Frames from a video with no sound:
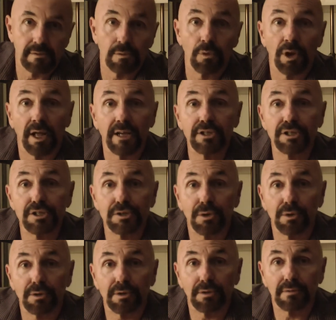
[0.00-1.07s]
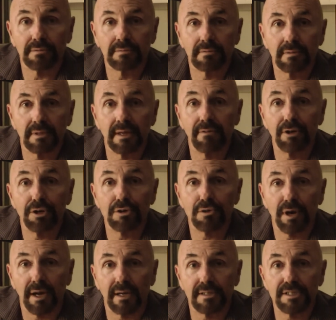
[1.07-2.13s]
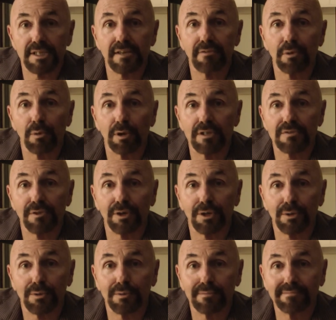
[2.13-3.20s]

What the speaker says: Well, I just told you. Give it a try. See if it works for you.